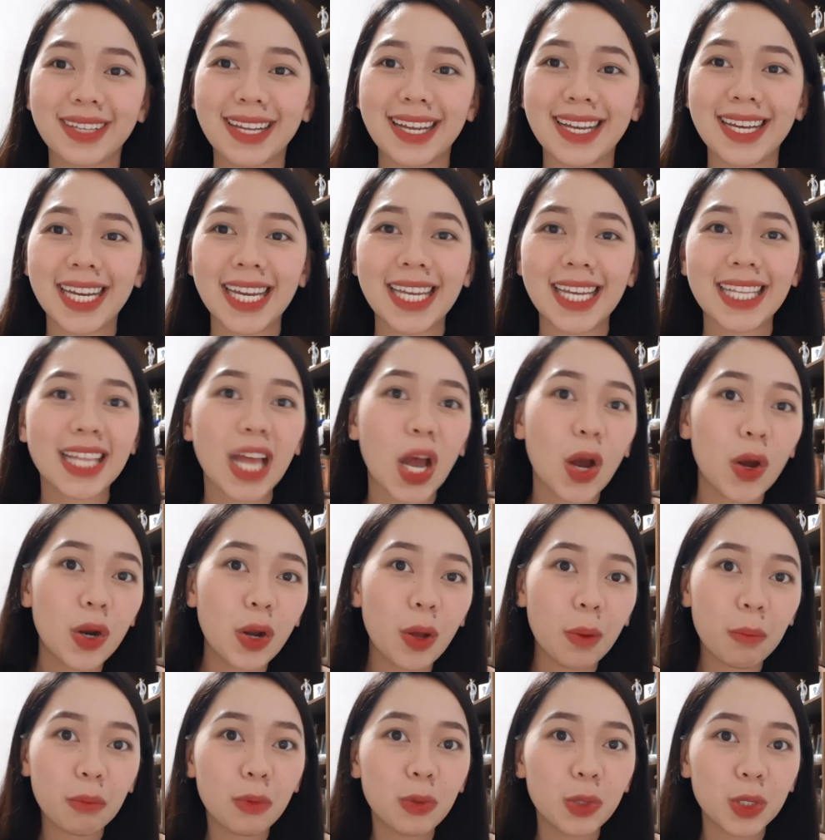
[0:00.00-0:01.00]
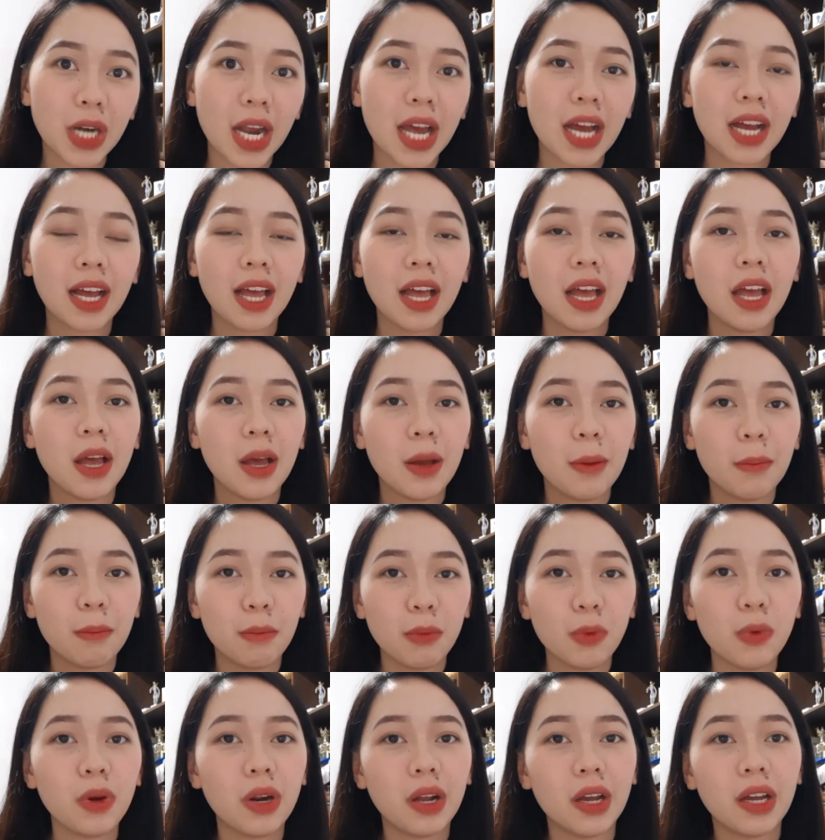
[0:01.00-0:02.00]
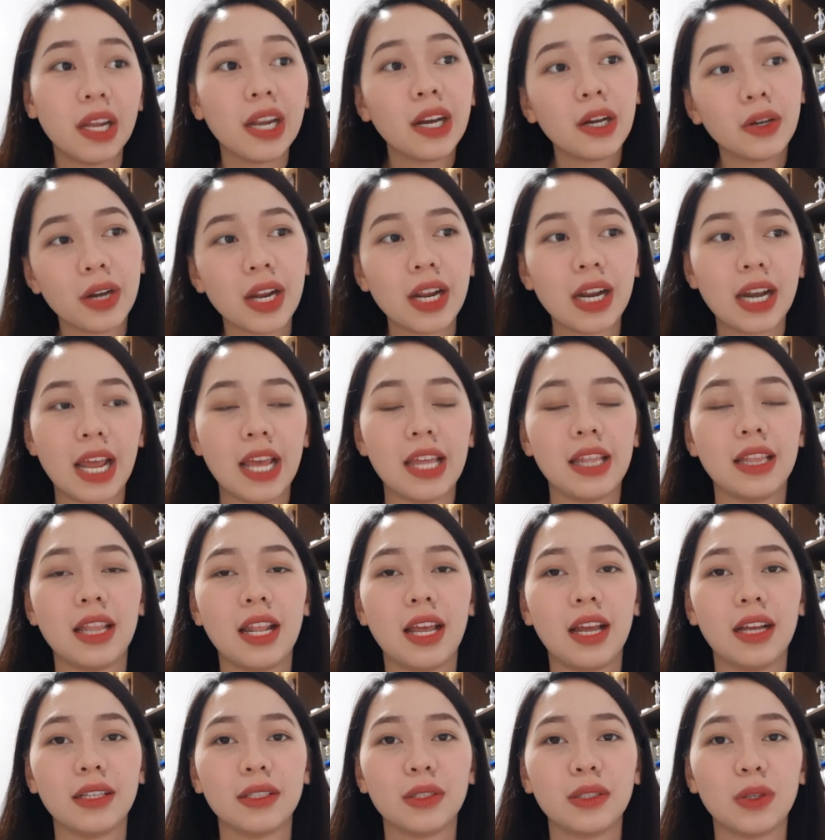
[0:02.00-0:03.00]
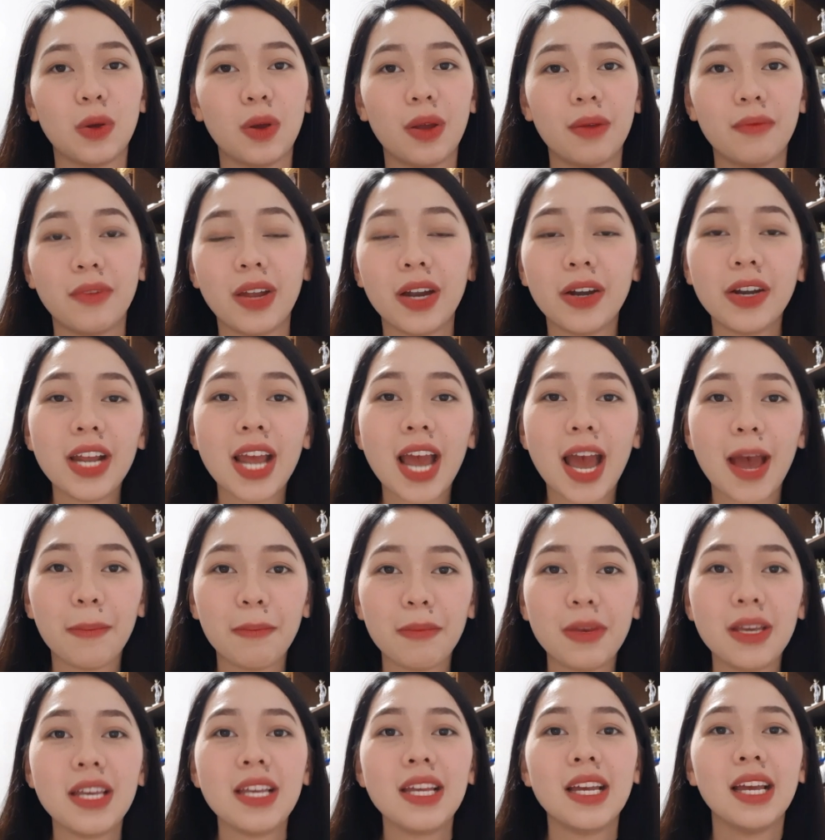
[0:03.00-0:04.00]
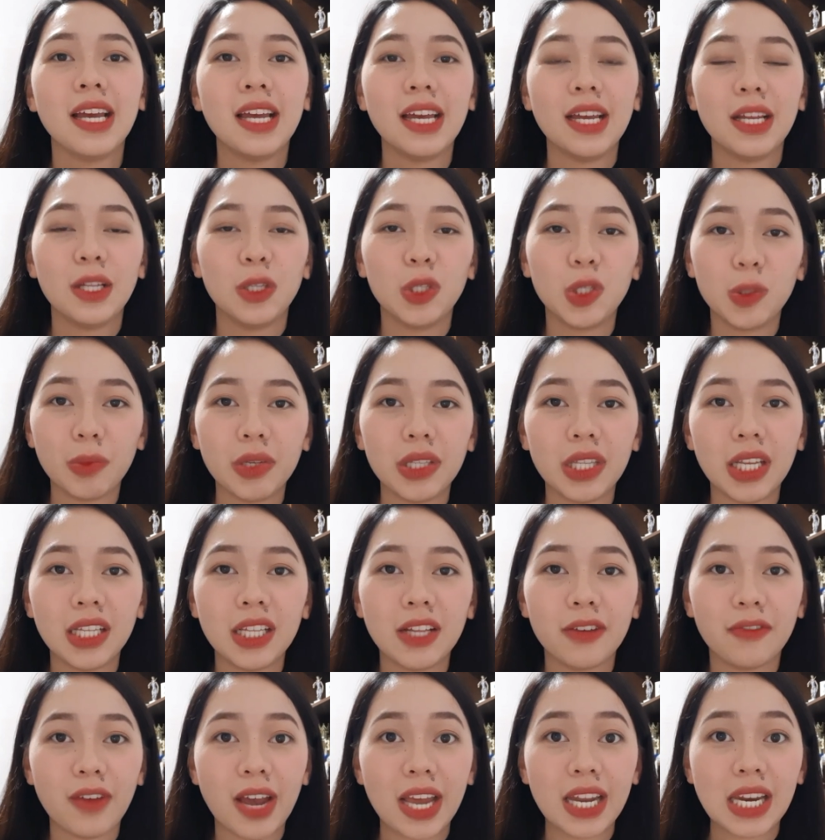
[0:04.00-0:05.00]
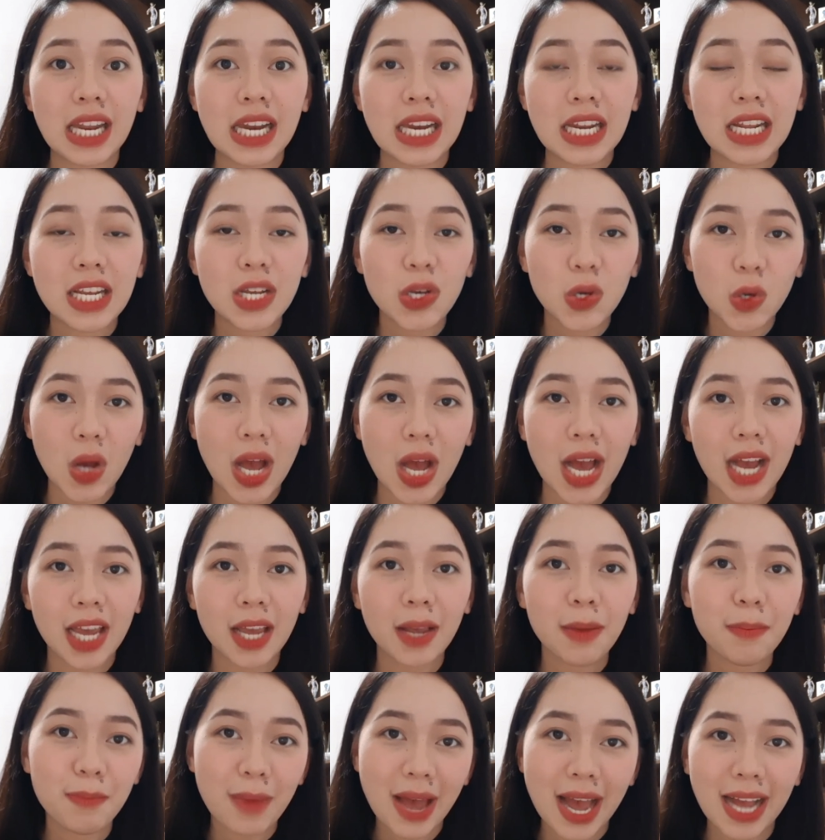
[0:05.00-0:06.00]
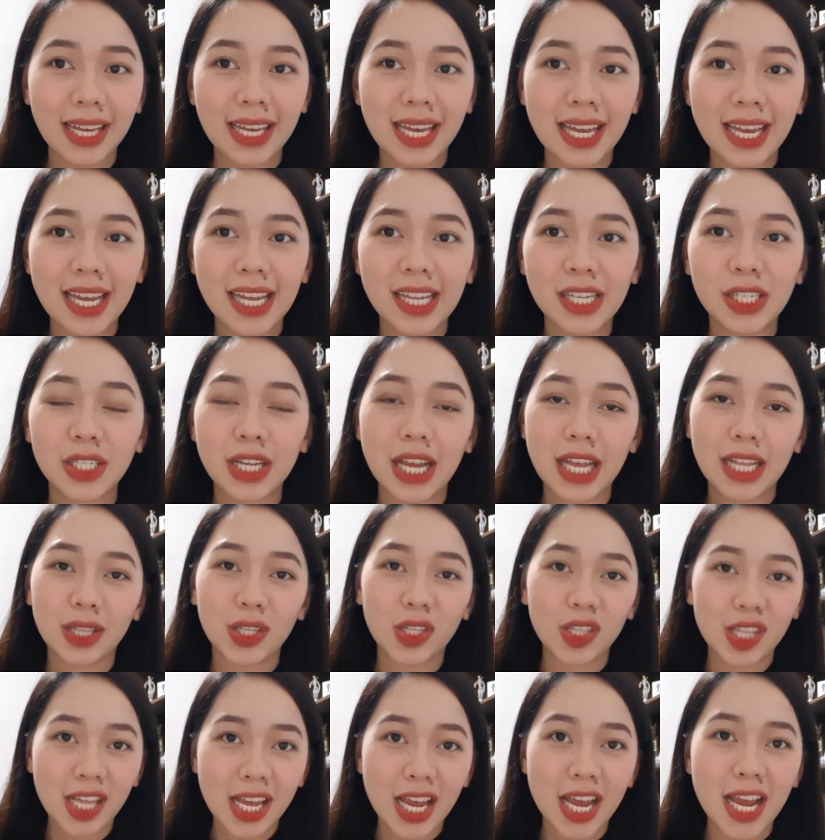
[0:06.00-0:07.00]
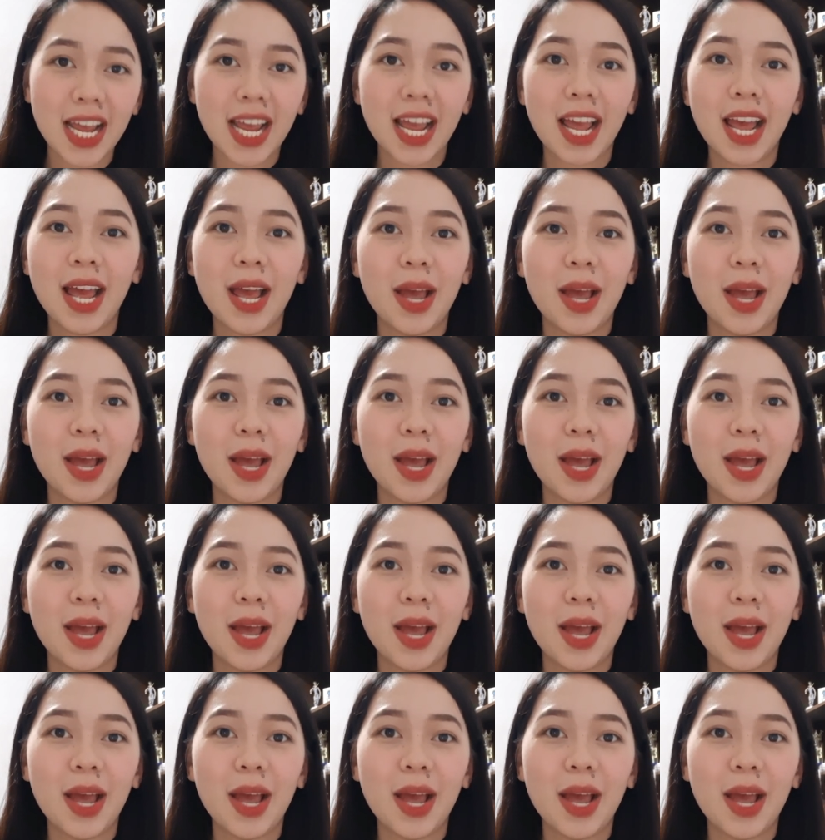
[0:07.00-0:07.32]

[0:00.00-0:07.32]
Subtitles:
Nakita ko ng murang ring light lang. So, I'm very happy. Dumating na finally yung aking package. And today,